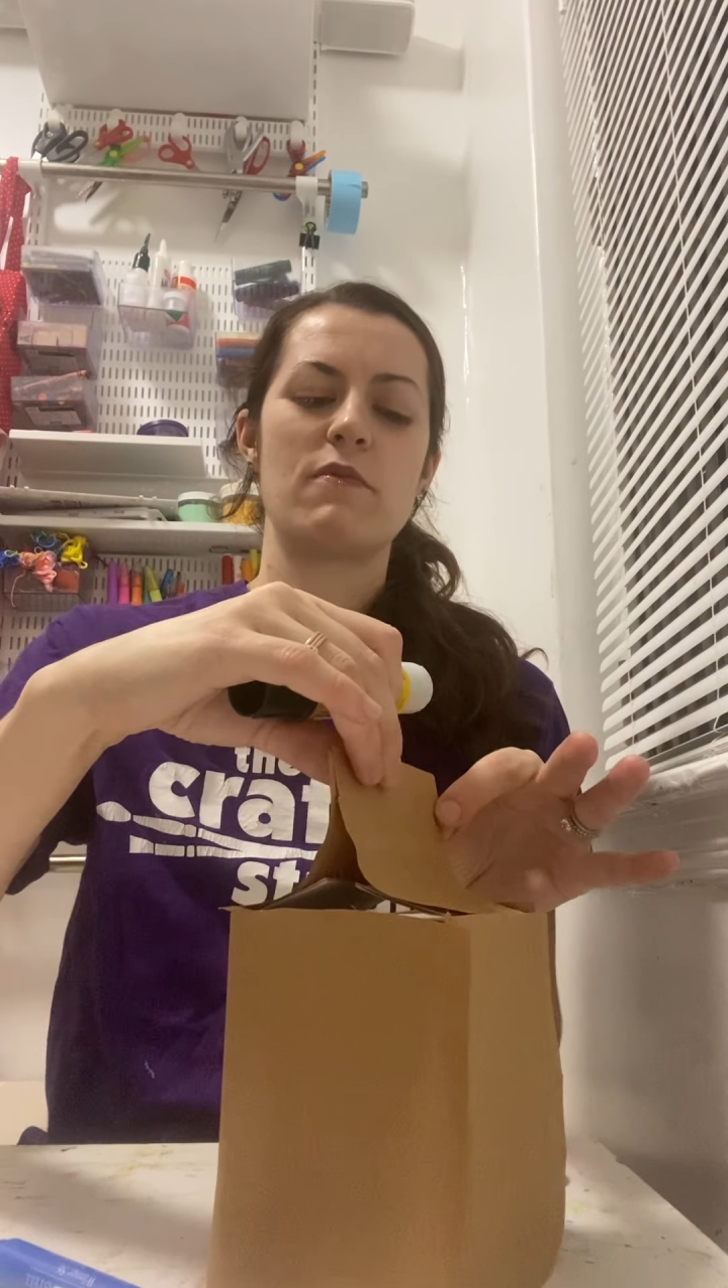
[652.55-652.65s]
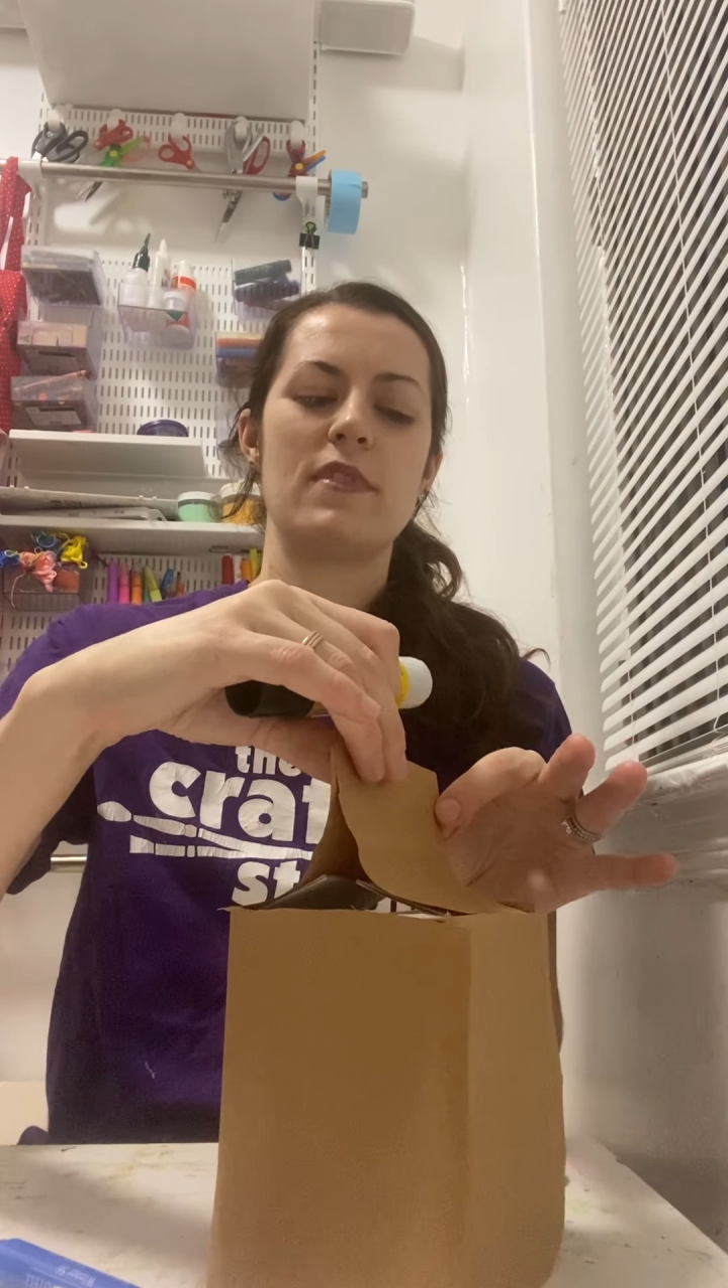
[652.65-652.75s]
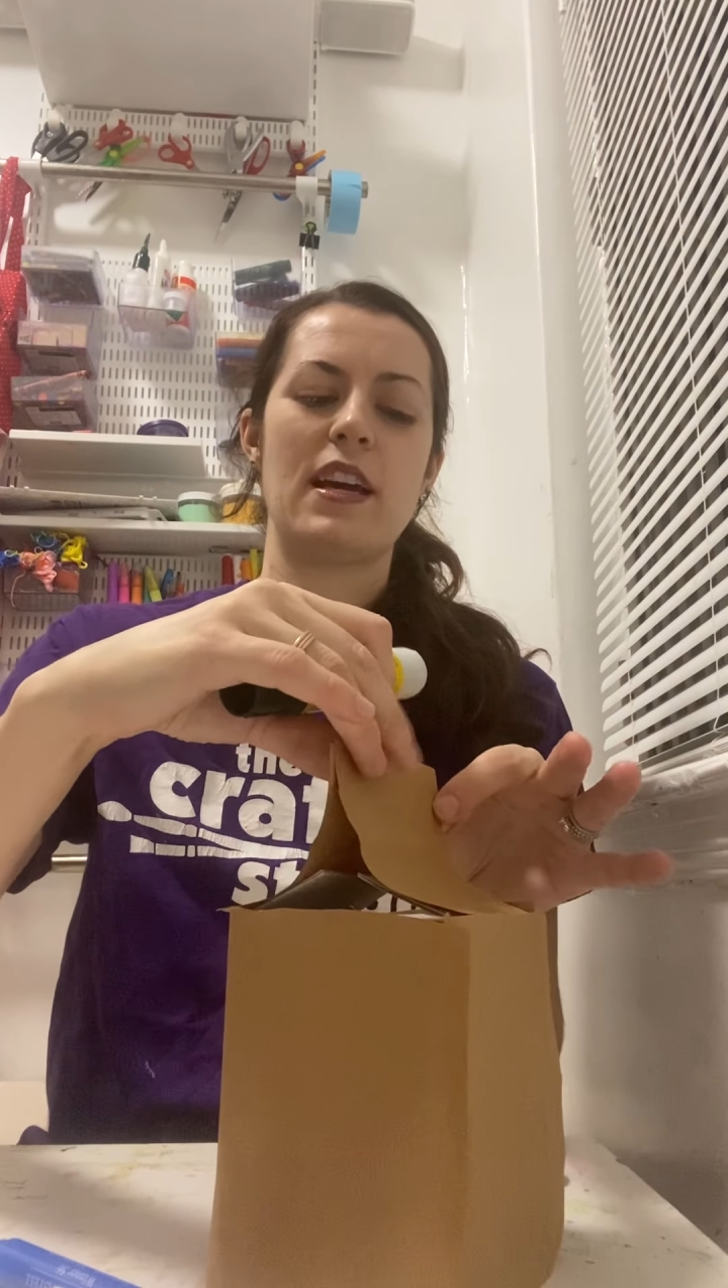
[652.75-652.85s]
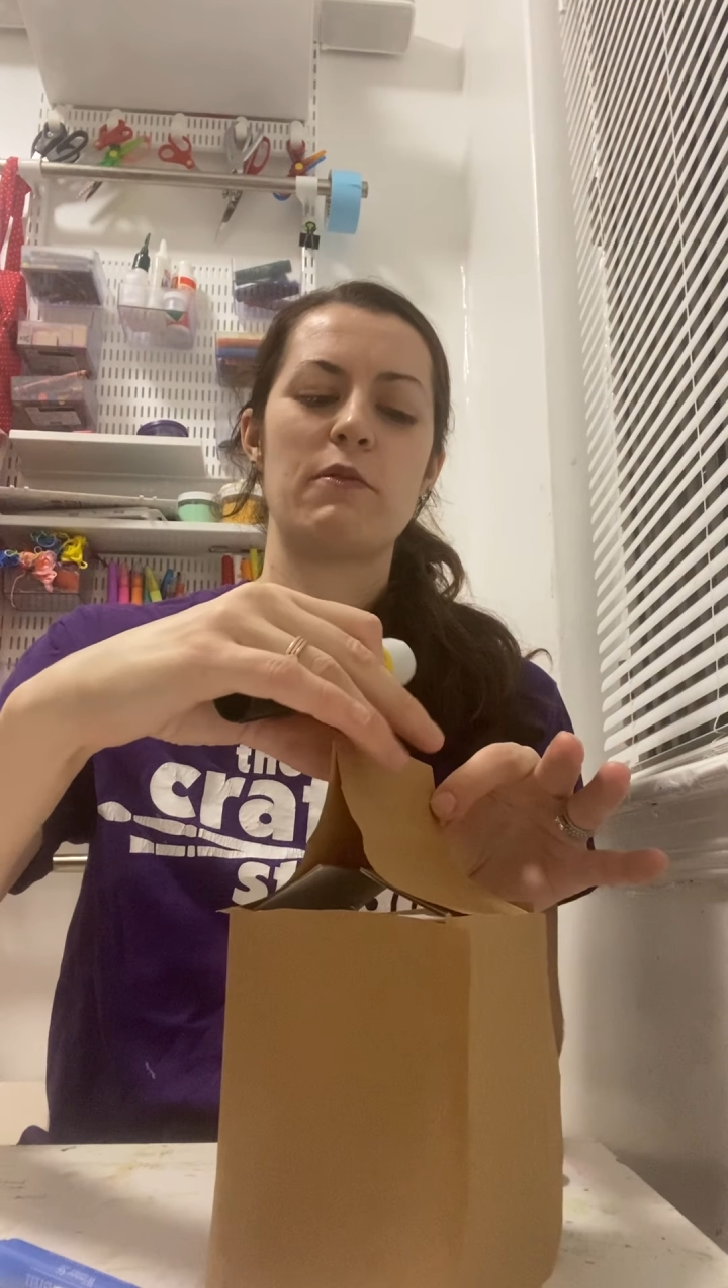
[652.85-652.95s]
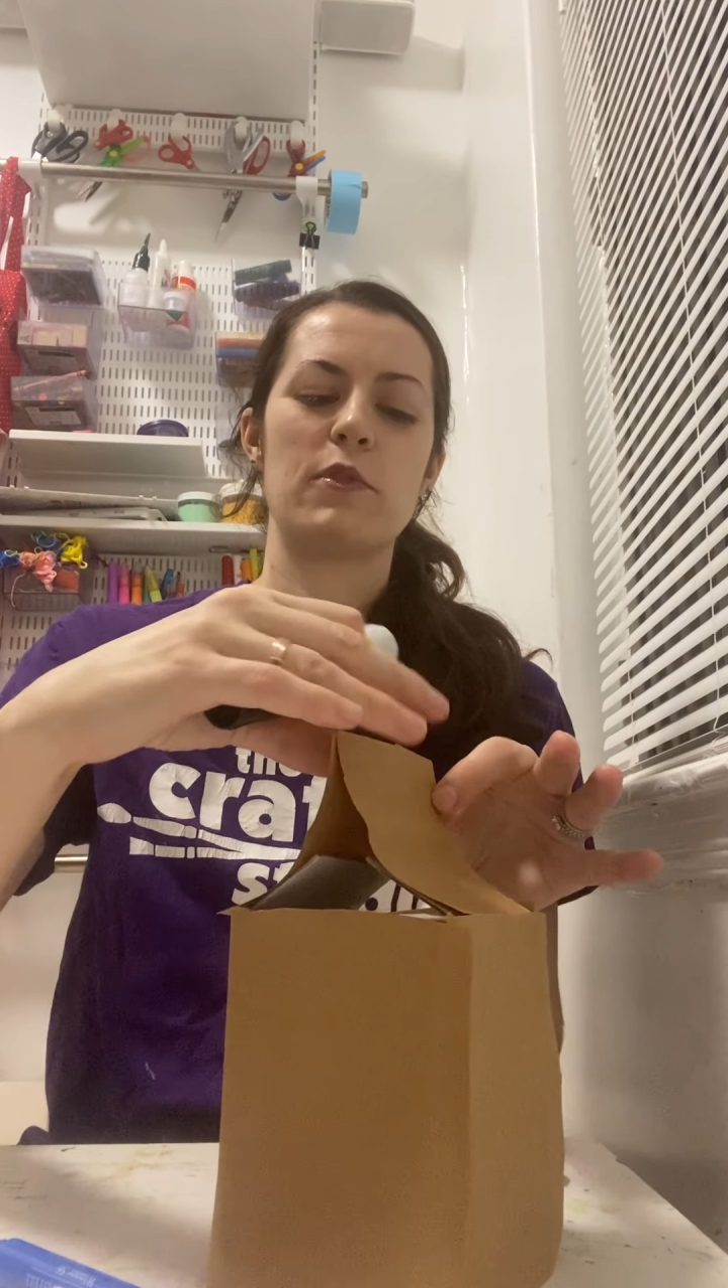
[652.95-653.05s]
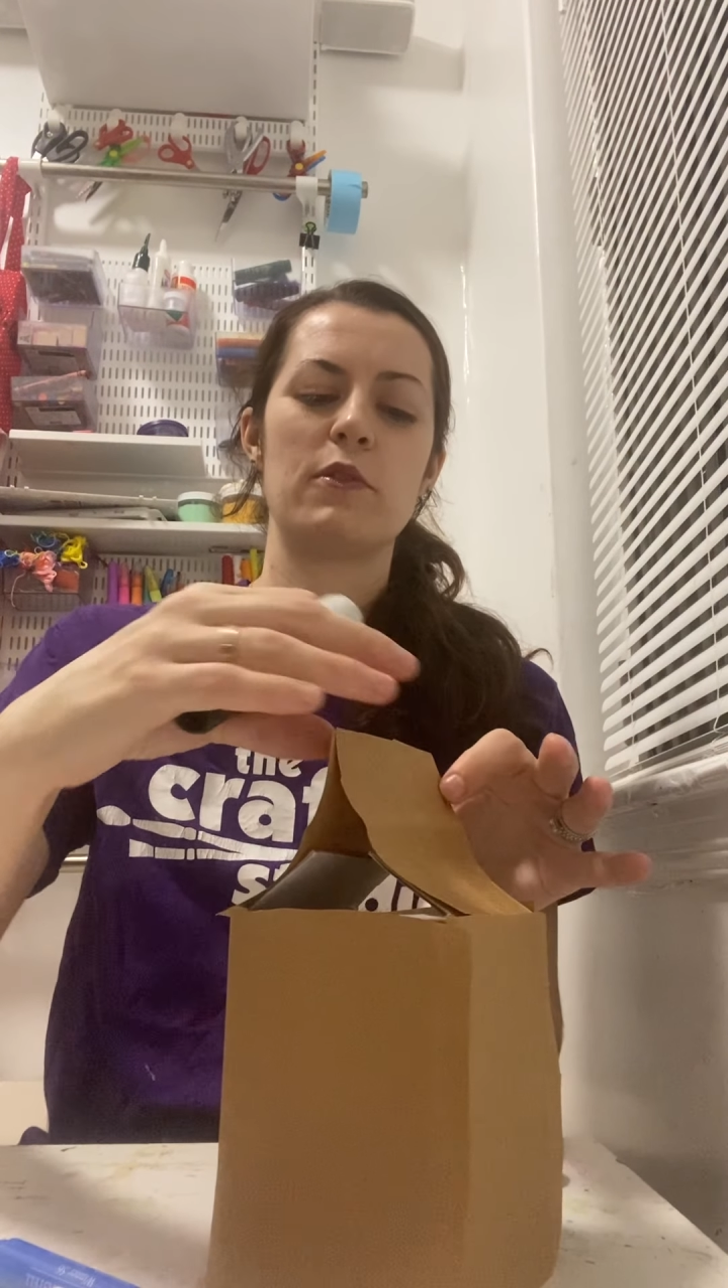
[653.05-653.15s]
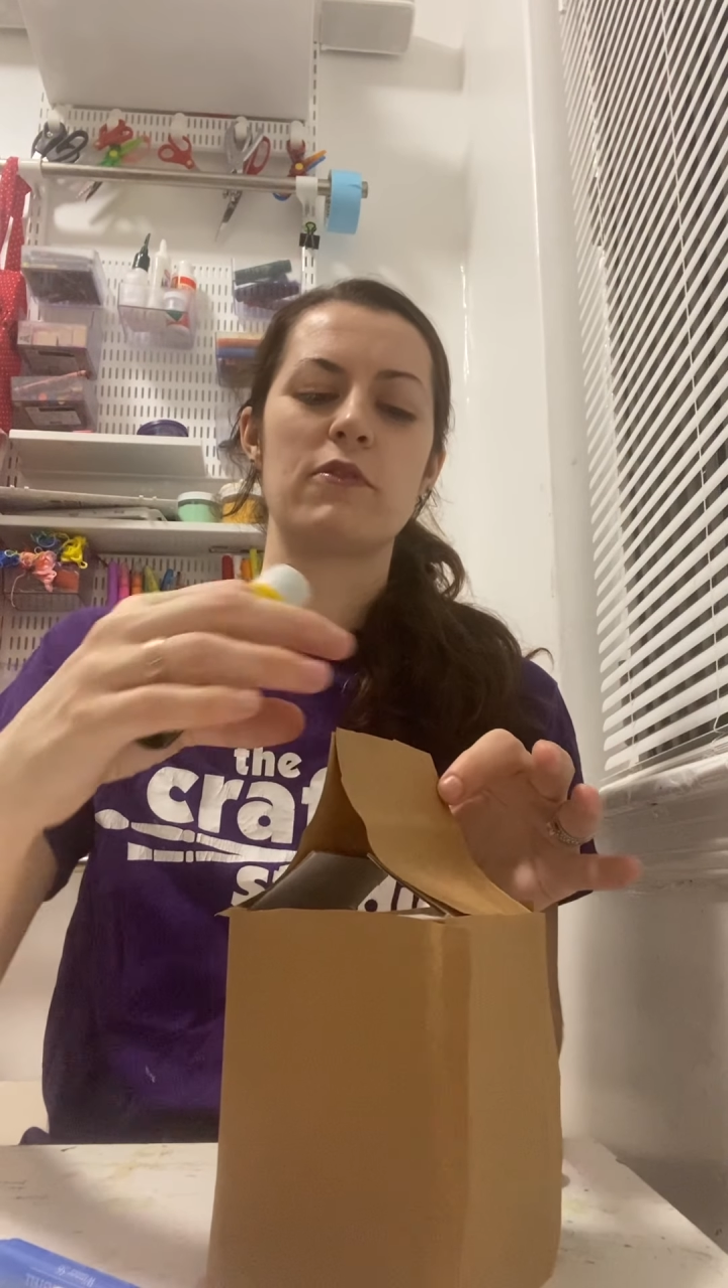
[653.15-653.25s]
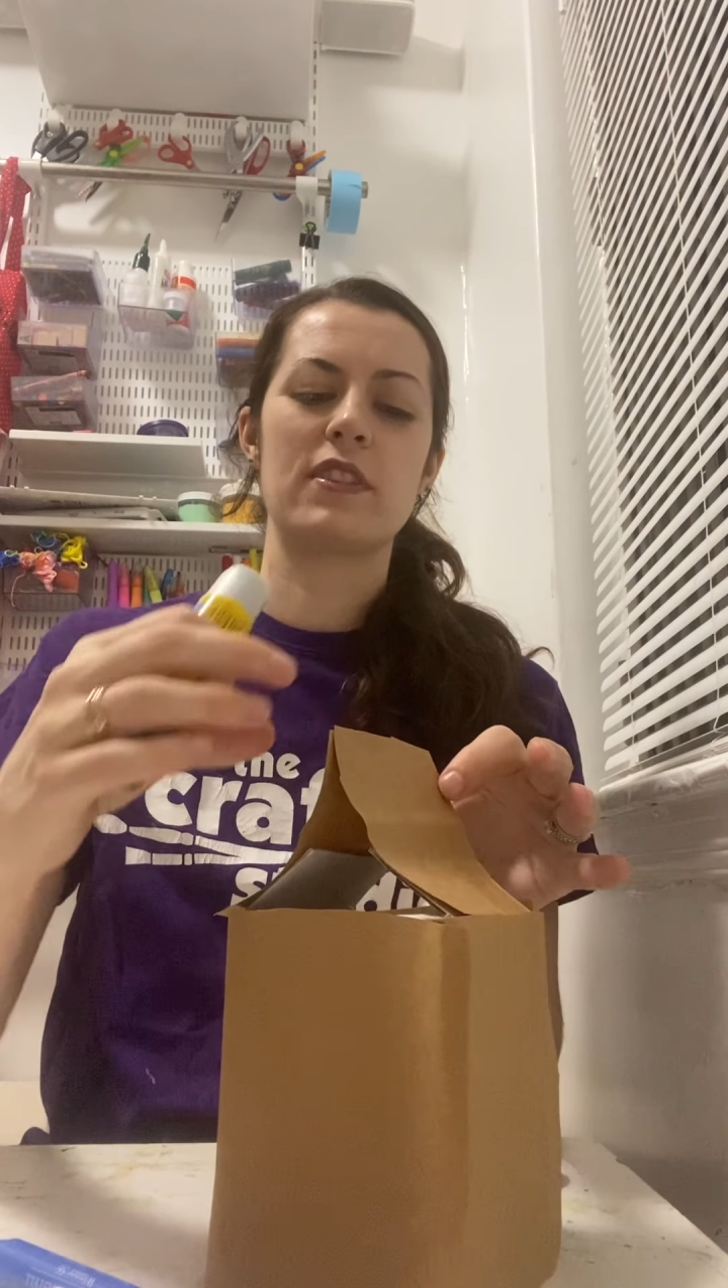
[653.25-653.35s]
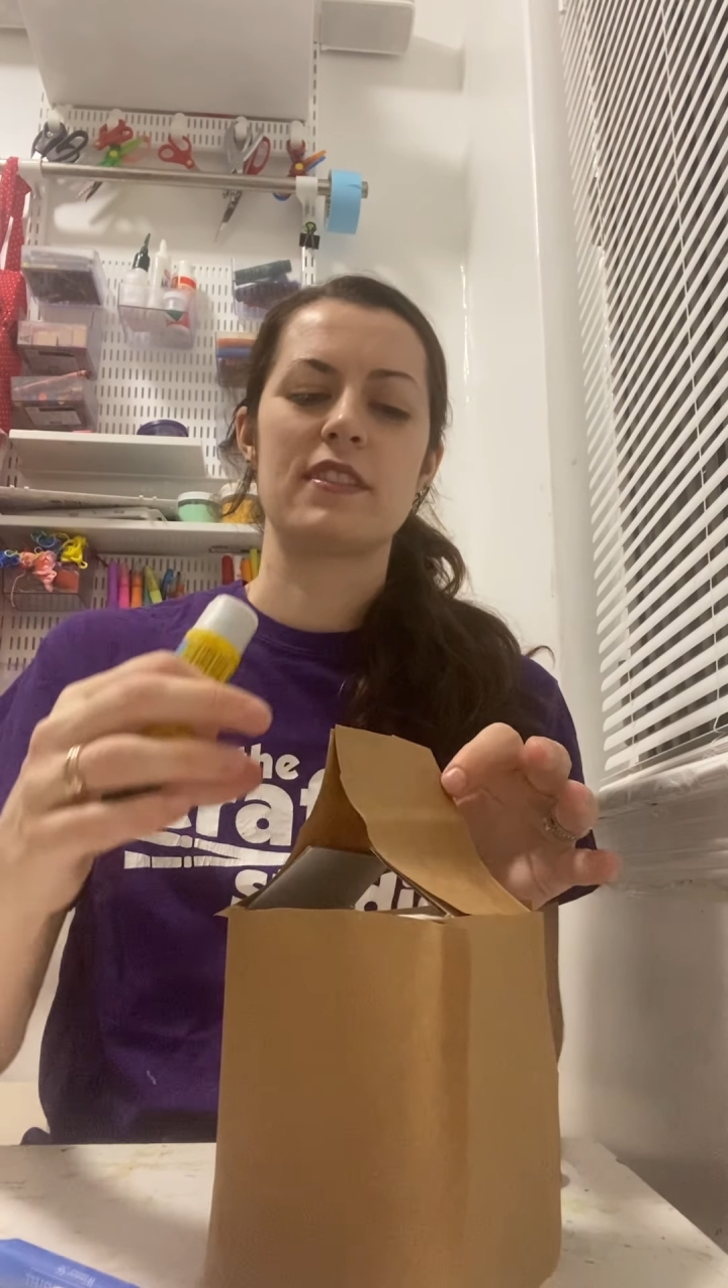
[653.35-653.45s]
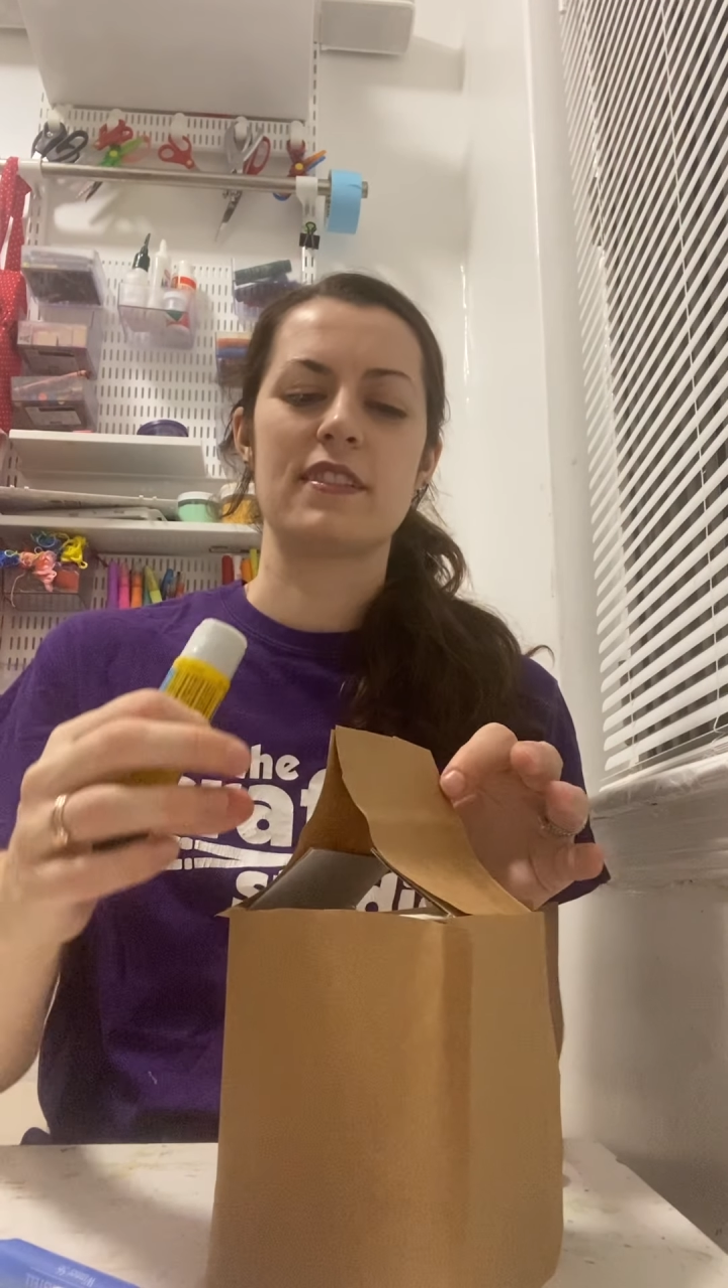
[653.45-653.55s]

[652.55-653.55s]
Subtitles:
not roof because